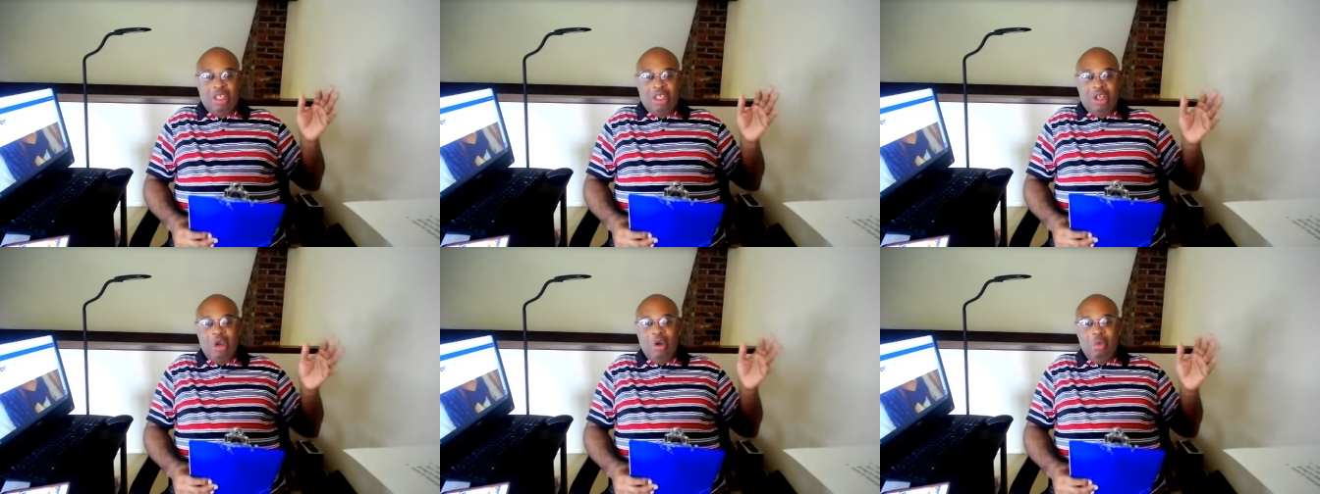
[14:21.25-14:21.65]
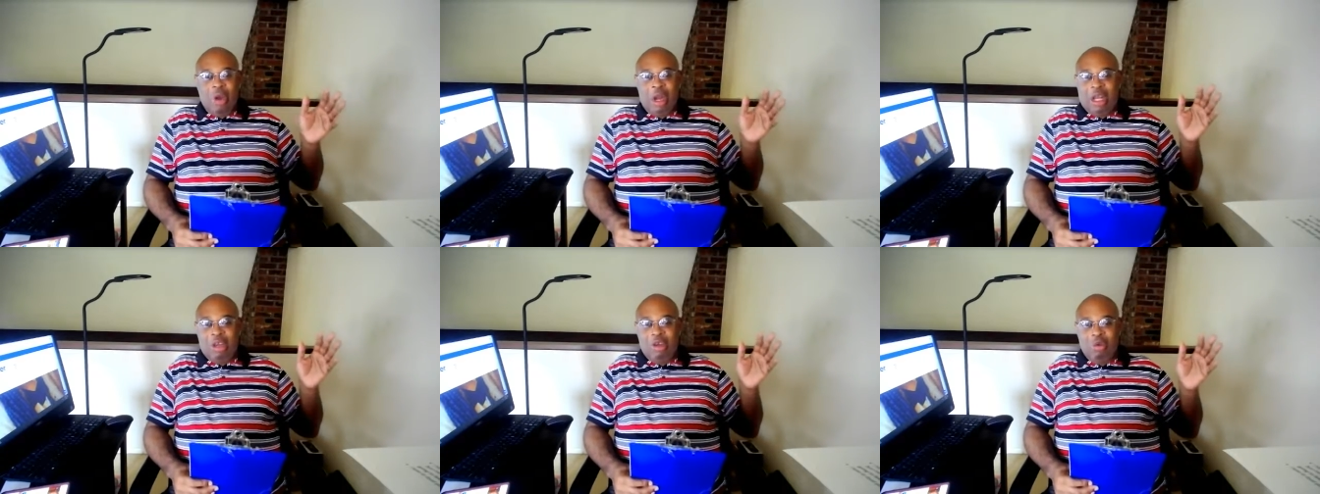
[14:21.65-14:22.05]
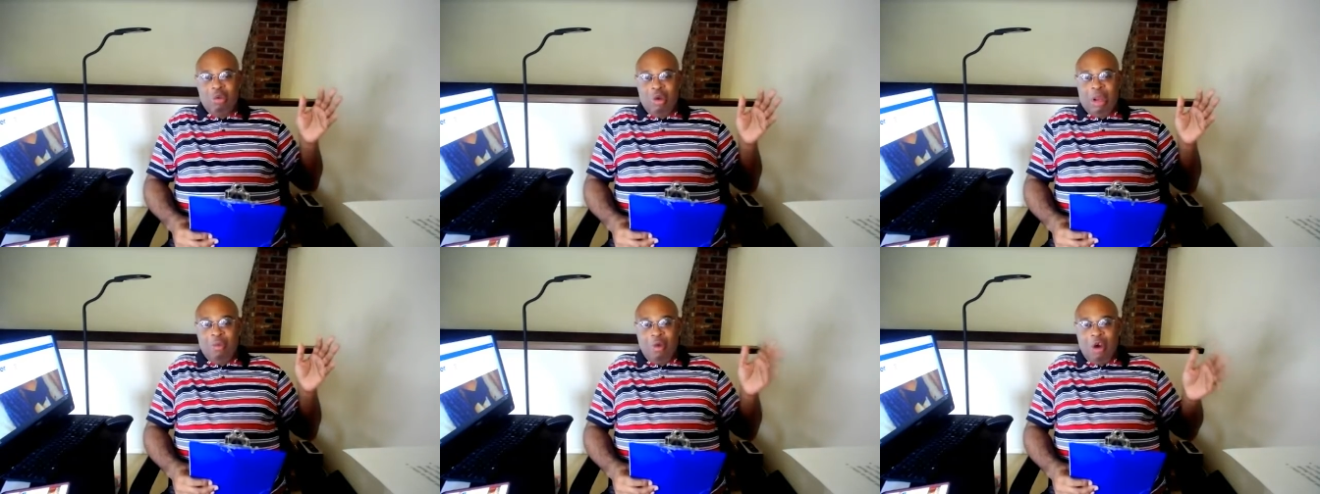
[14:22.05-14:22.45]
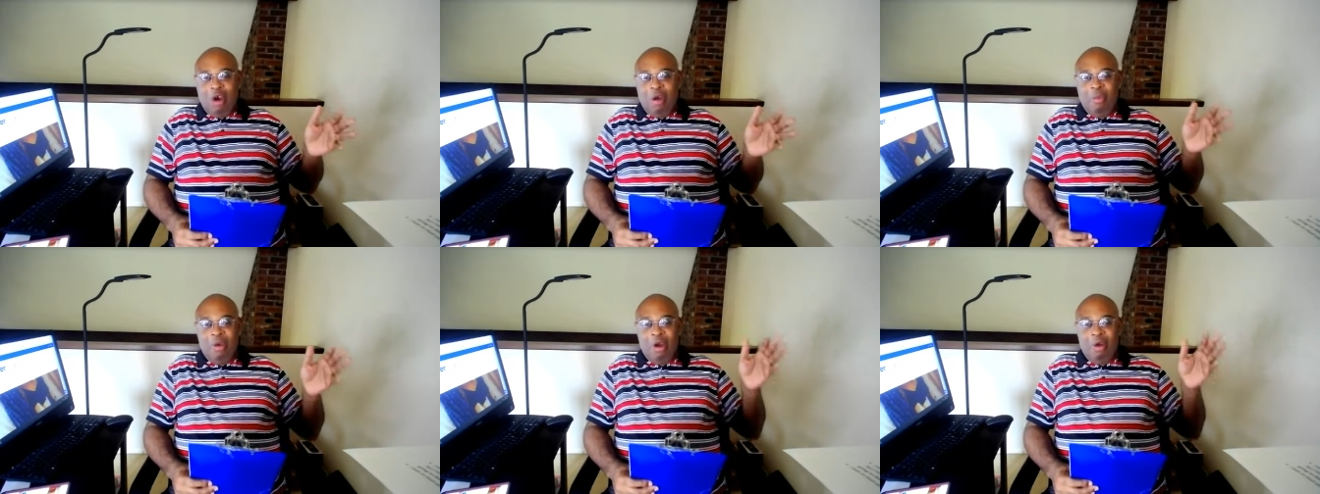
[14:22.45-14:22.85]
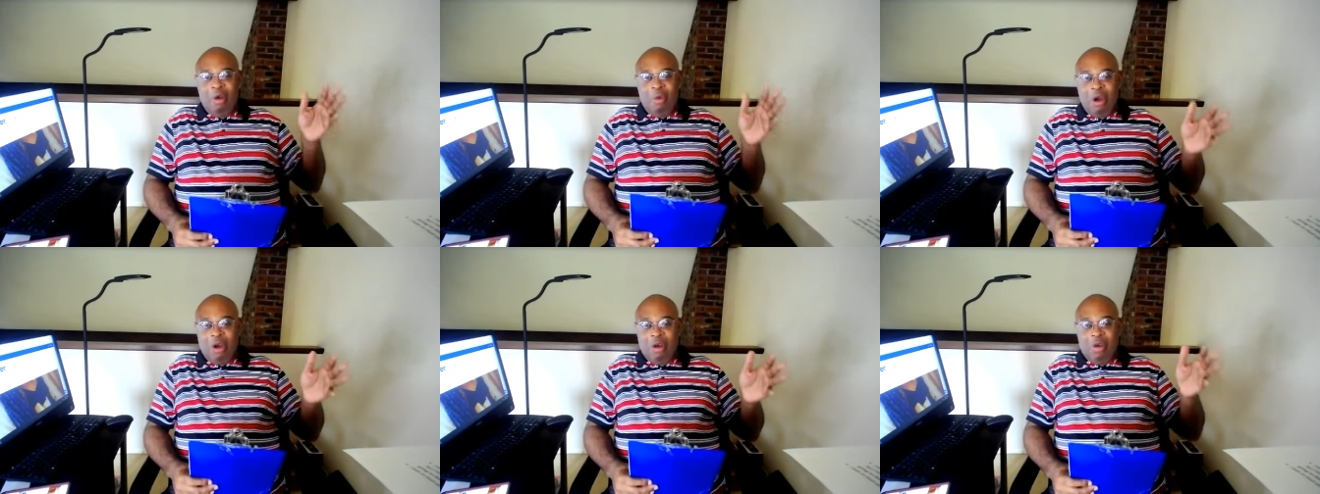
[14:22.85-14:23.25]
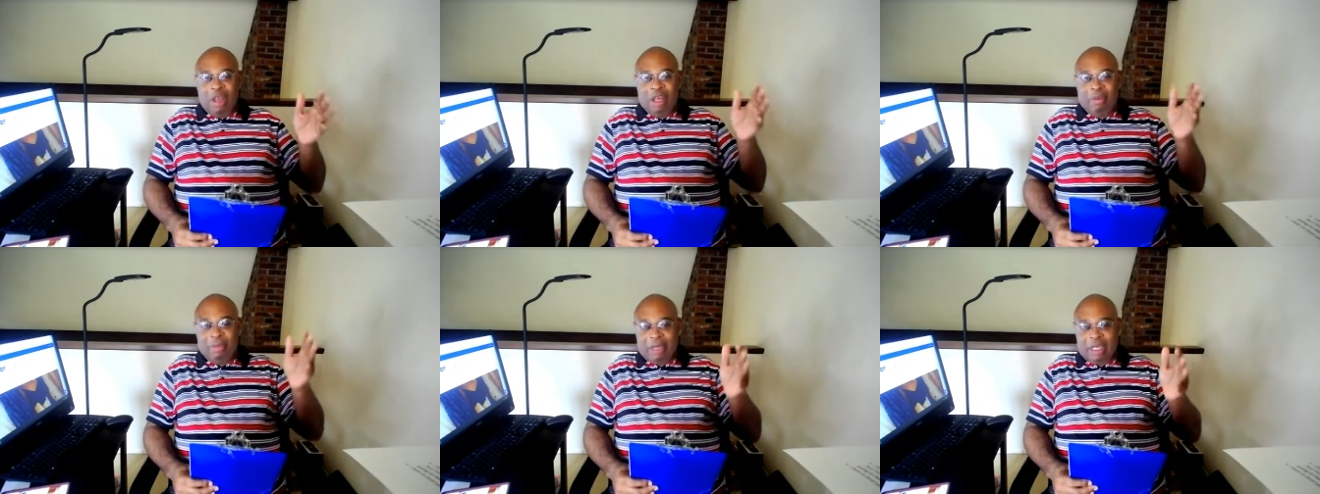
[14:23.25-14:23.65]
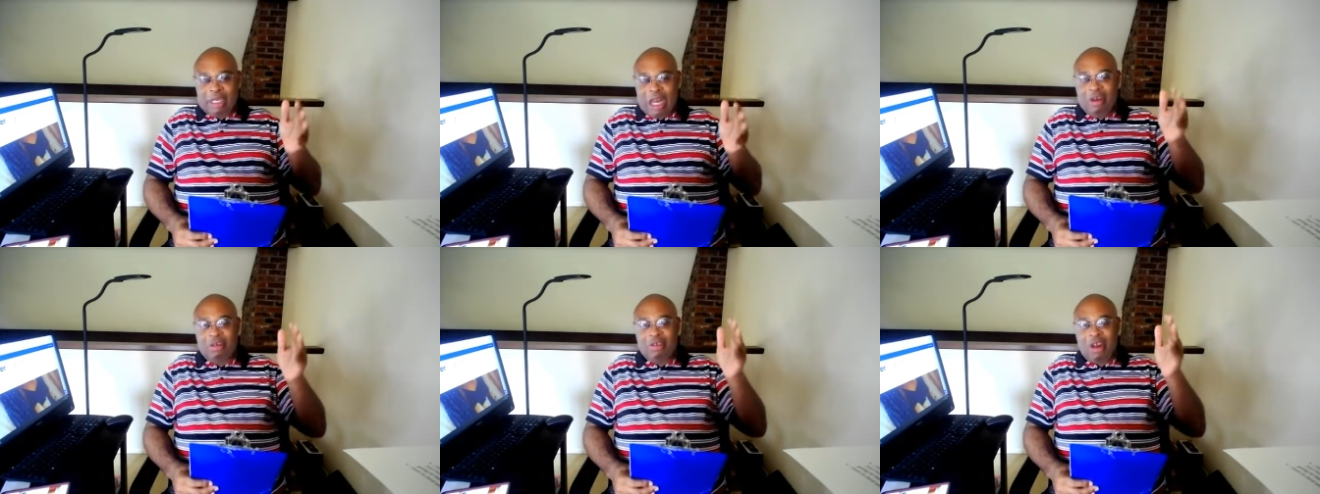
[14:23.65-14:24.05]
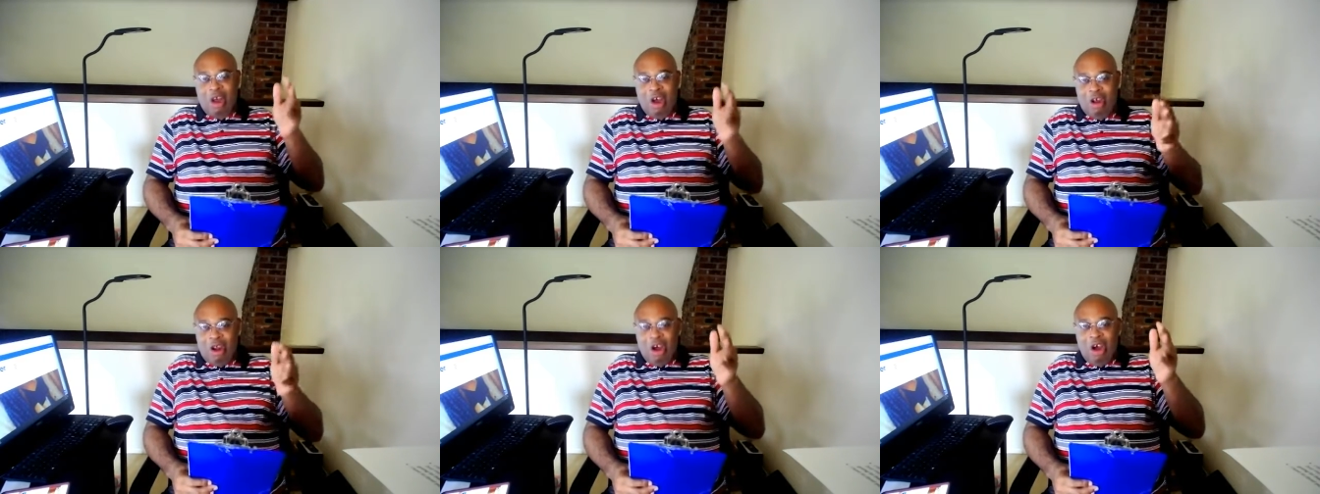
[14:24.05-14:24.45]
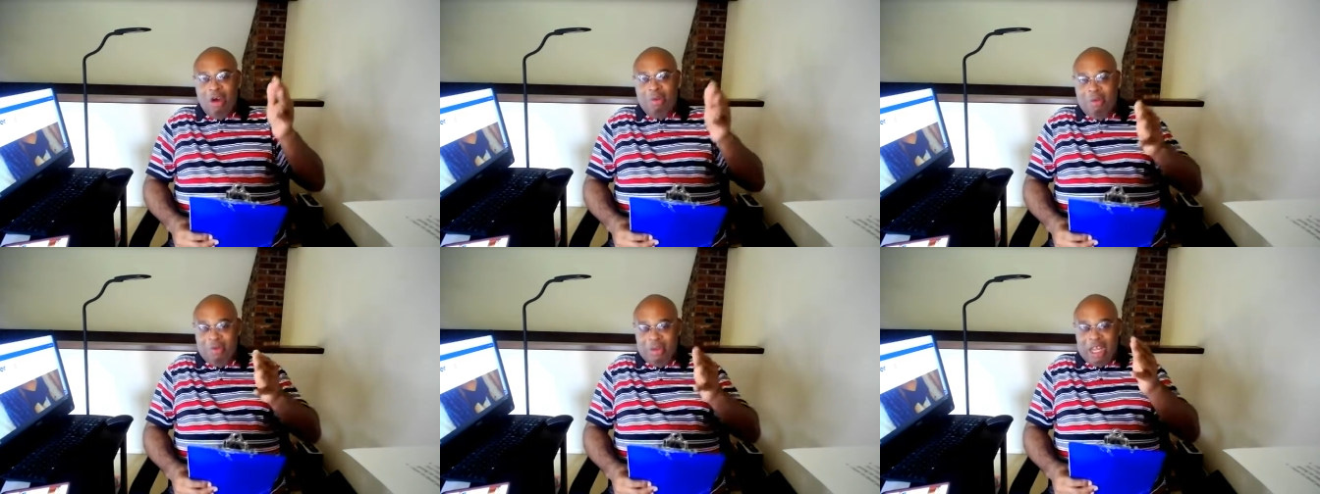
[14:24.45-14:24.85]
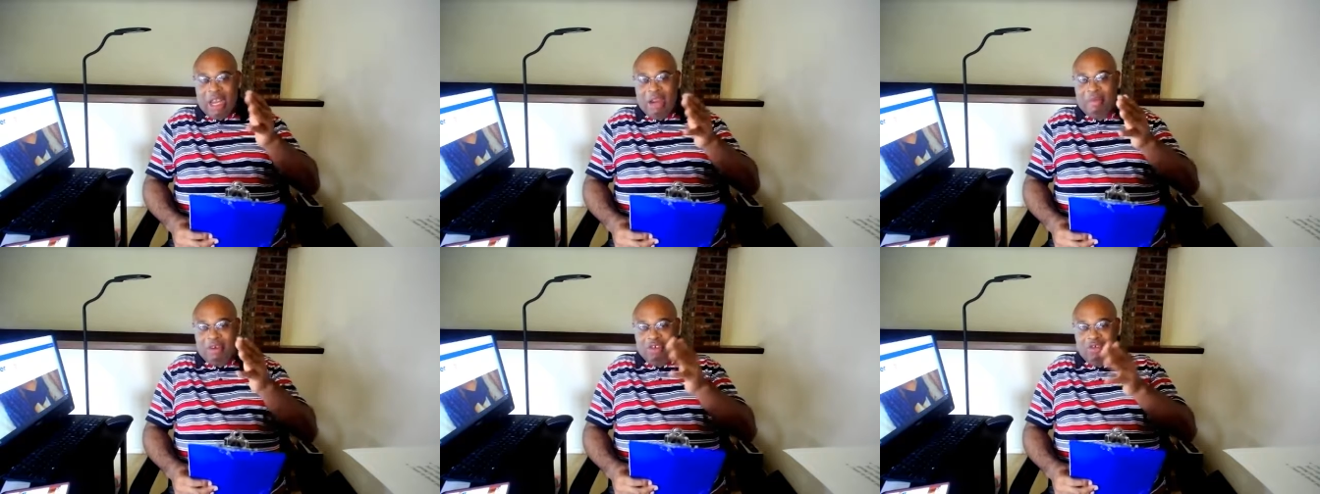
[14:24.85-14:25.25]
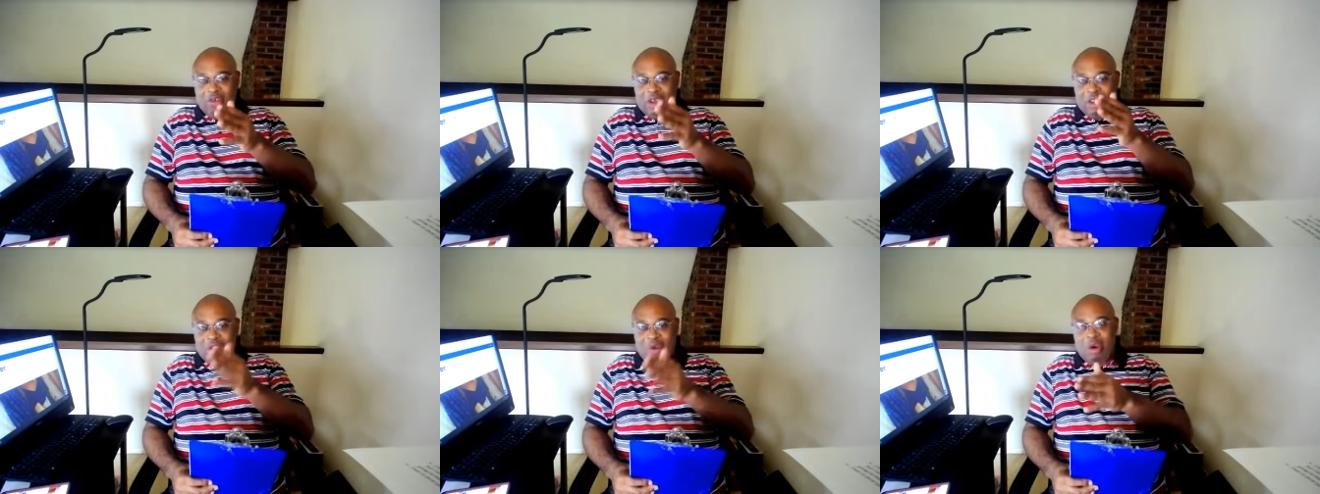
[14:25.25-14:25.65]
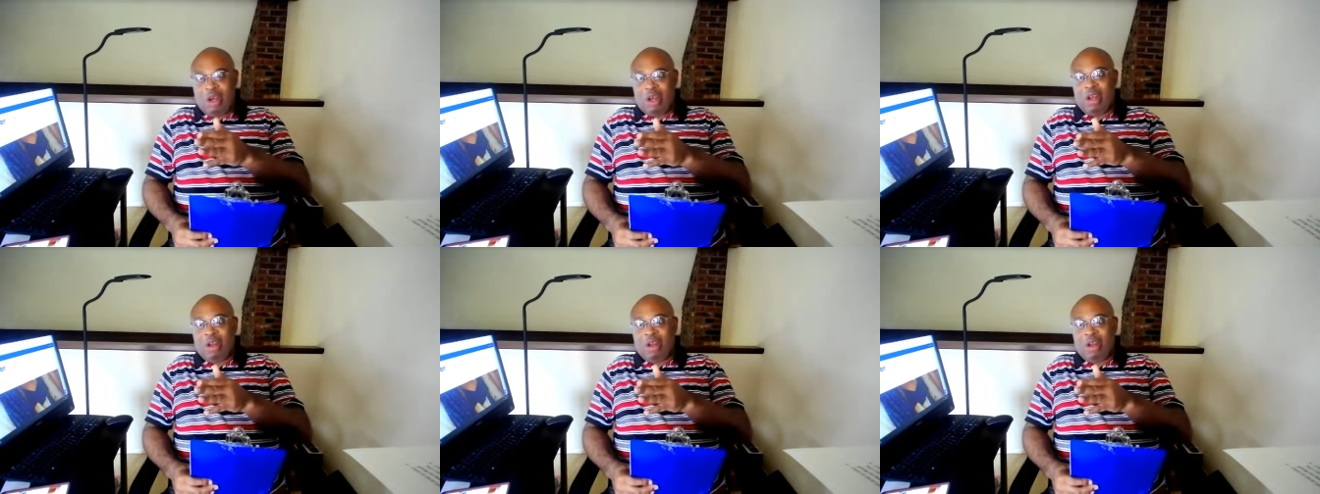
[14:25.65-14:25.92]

You run into a Walmart, Walgreens, McDonald's on almost every street corner.